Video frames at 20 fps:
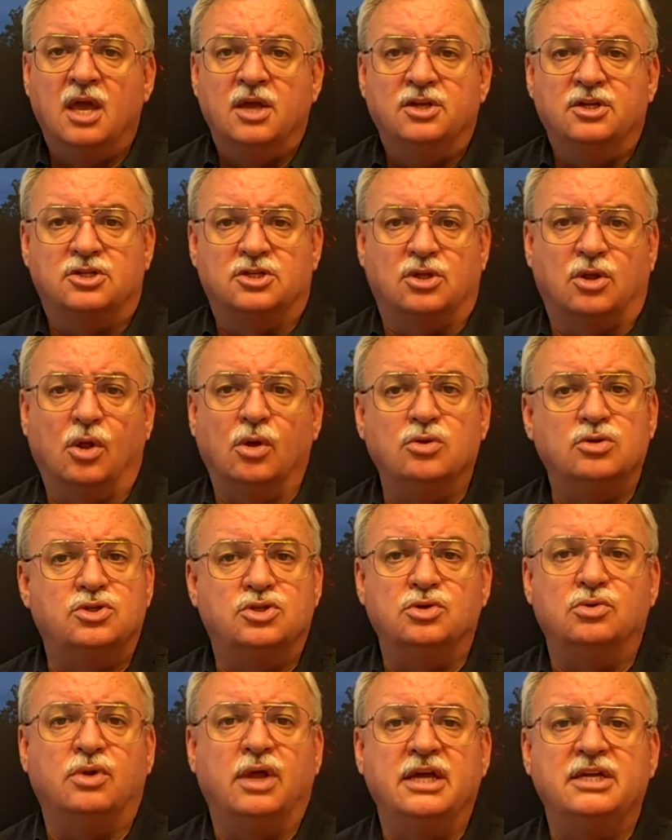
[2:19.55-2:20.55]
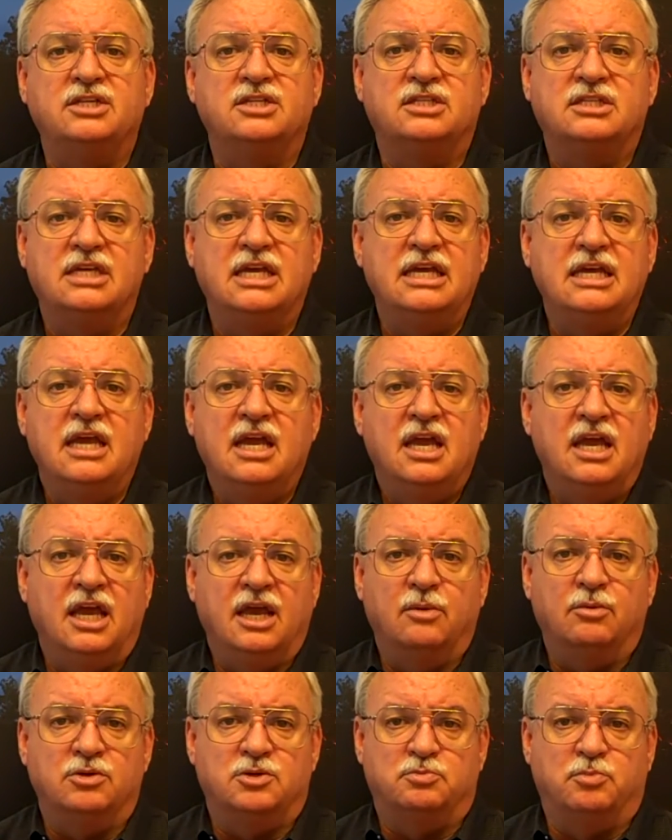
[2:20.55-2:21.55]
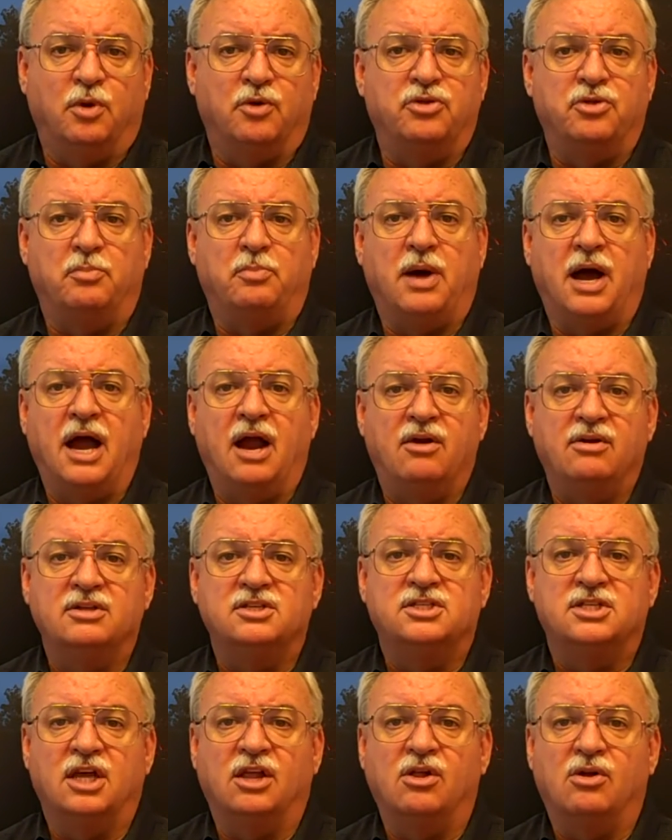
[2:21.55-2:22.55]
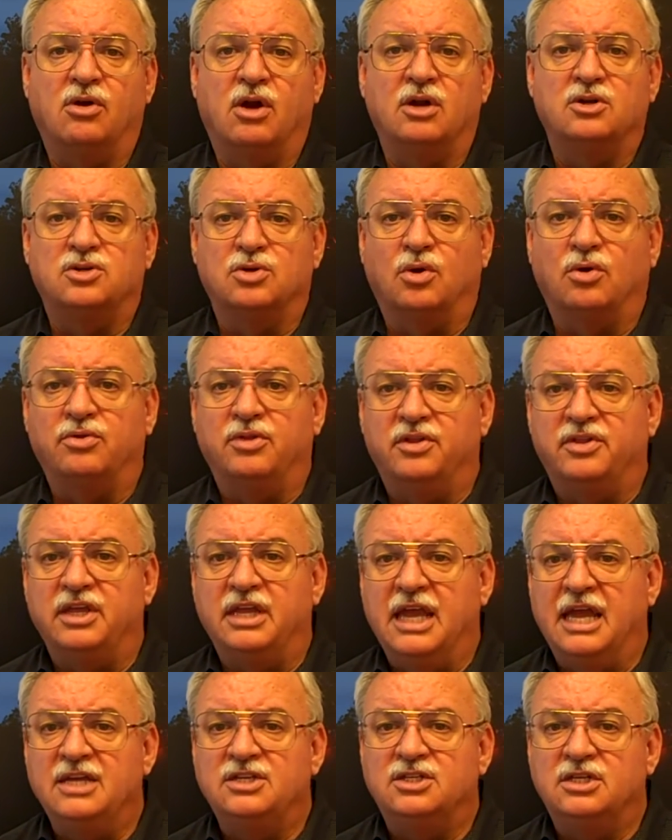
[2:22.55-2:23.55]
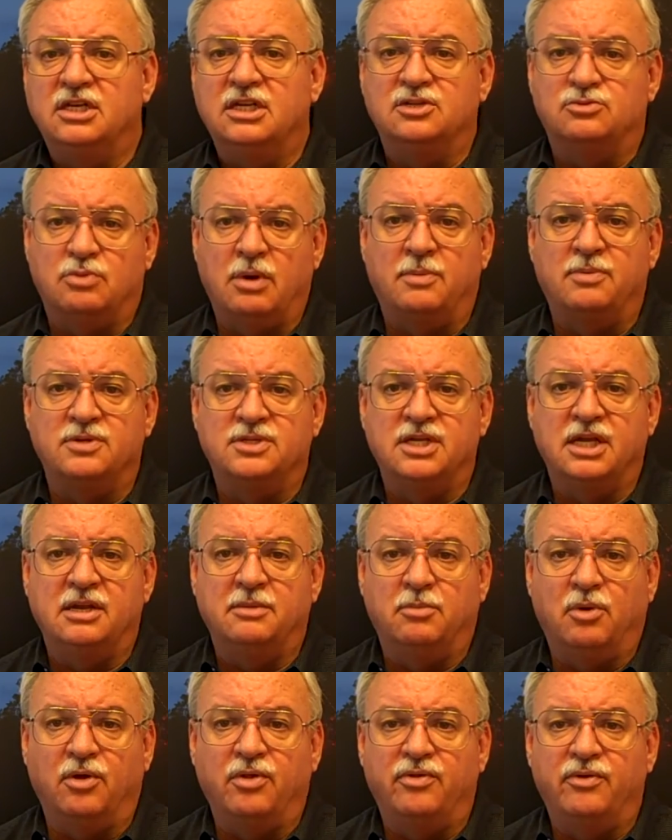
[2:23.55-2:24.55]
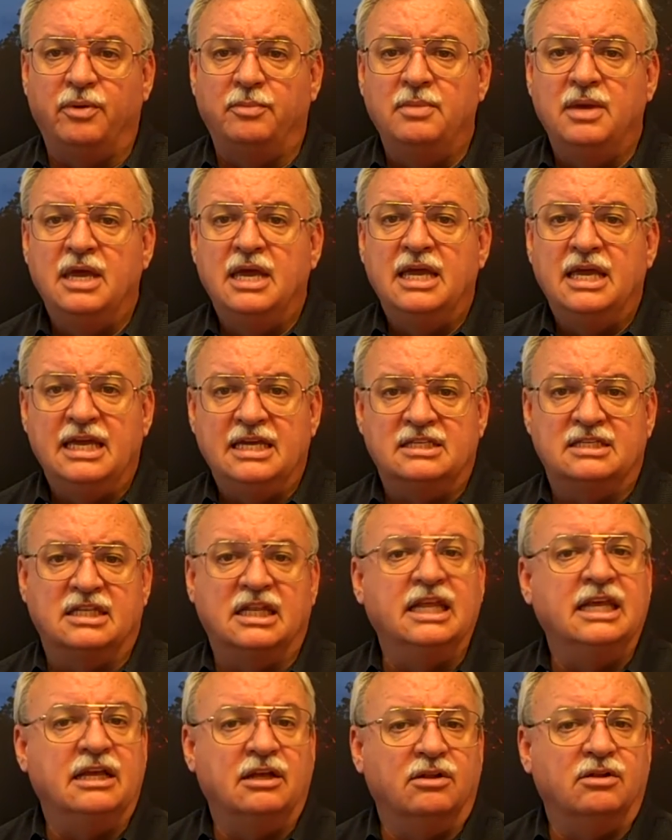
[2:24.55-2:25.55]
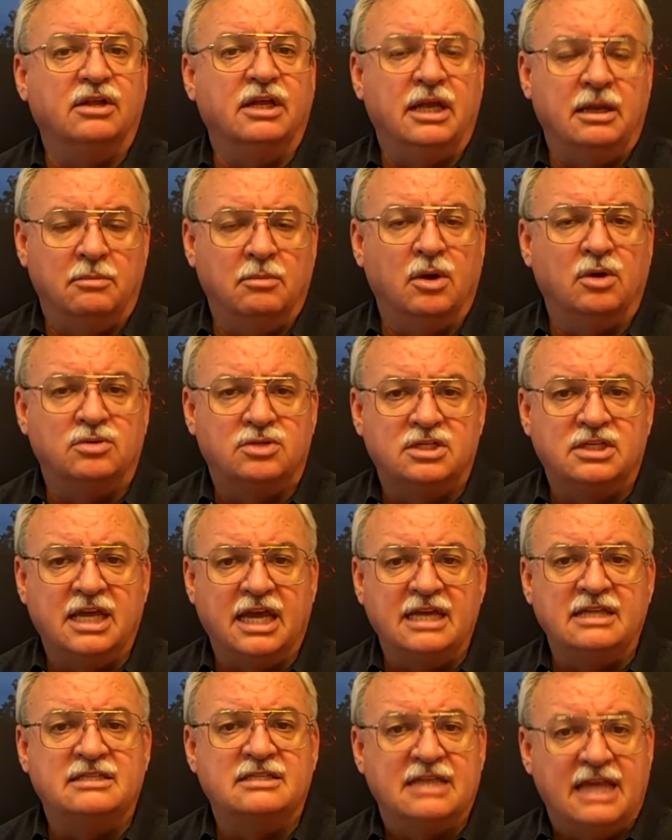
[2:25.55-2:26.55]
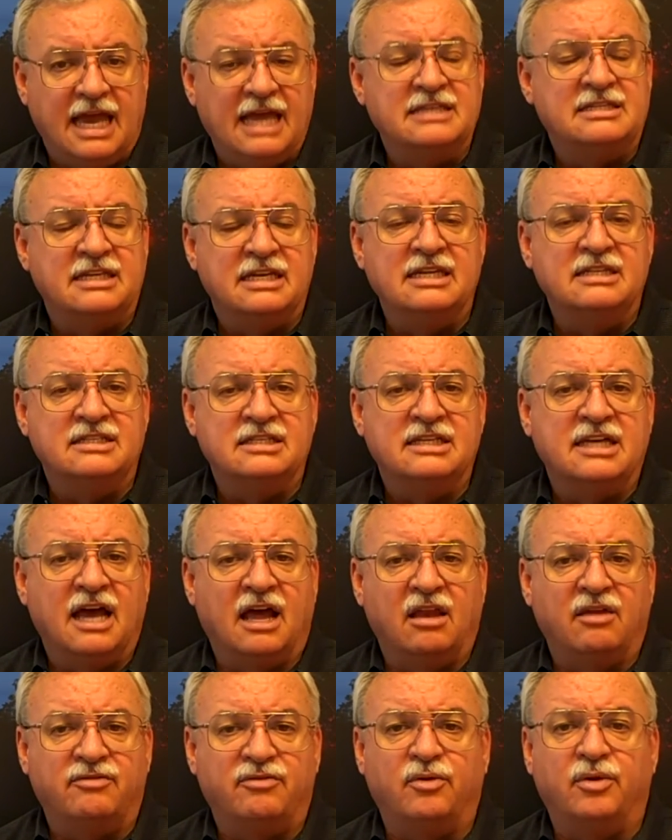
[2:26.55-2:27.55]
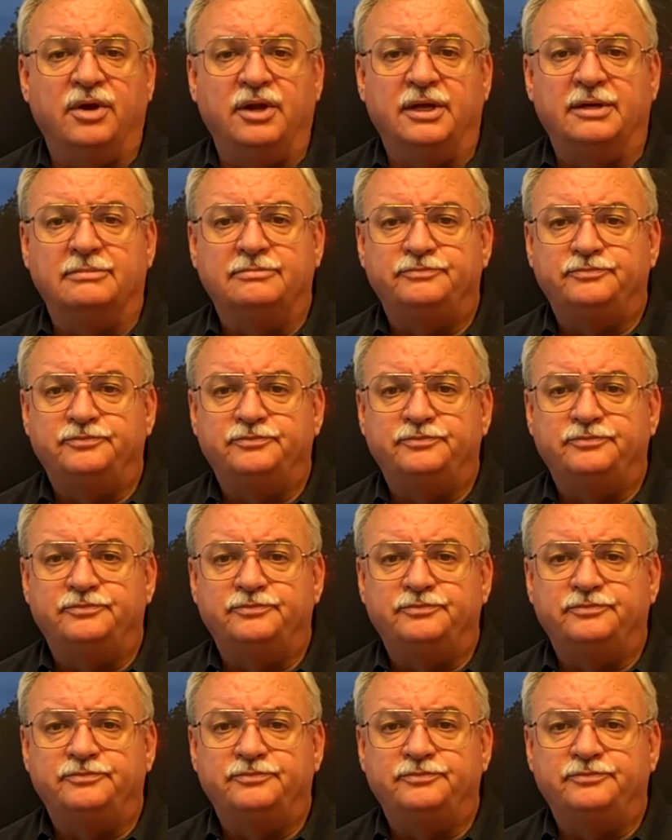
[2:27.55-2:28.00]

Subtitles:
Disclosed dual agency, in which both the buyer and seller are told that the agent is representing both of them, is legal in most states, as it is in California.